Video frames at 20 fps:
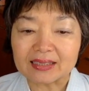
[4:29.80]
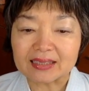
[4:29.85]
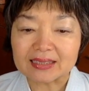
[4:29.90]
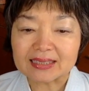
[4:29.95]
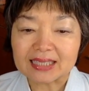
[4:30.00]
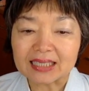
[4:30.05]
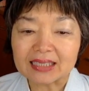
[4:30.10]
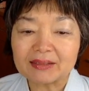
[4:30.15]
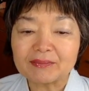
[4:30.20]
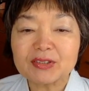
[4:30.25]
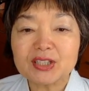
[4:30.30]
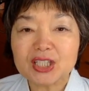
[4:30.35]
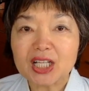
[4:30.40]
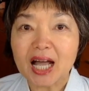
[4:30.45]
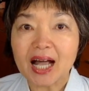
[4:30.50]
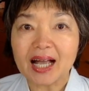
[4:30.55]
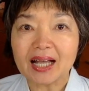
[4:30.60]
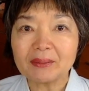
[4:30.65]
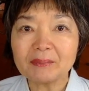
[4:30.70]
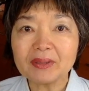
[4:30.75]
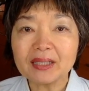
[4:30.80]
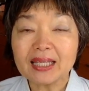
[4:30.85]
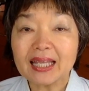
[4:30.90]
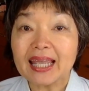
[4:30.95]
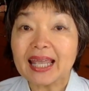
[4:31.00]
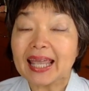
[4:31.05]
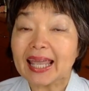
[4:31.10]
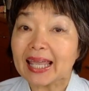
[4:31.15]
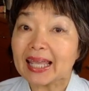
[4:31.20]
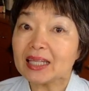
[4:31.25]
kind of charm,
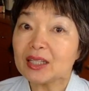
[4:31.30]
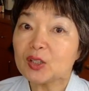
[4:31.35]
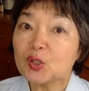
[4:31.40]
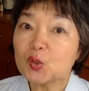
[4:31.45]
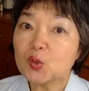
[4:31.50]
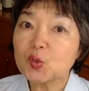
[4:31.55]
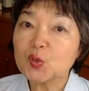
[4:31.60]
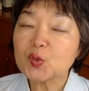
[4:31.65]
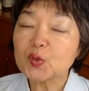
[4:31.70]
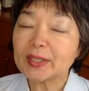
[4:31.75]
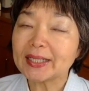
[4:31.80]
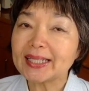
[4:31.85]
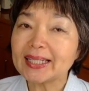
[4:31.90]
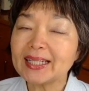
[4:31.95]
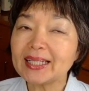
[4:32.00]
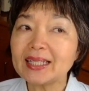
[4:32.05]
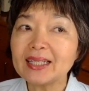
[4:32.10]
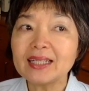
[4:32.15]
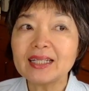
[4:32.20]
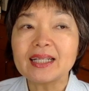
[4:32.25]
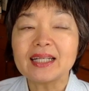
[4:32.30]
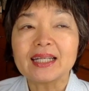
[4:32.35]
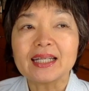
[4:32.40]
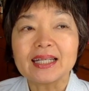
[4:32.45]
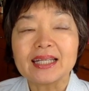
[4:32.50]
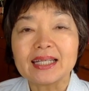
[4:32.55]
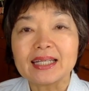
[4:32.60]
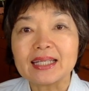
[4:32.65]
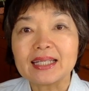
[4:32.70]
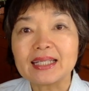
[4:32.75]
and usually
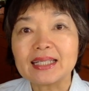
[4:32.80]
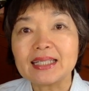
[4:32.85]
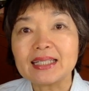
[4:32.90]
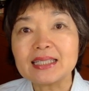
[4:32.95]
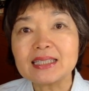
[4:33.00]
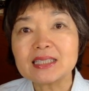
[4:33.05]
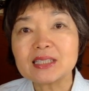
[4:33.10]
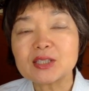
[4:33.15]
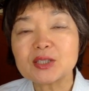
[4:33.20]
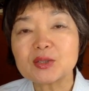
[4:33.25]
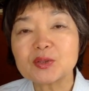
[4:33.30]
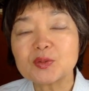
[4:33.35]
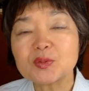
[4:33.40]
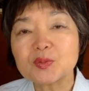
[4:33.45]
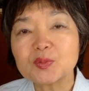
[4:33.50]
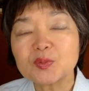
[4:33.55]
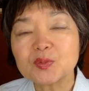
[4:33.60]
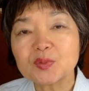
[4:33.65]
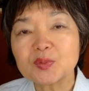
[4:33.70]
it's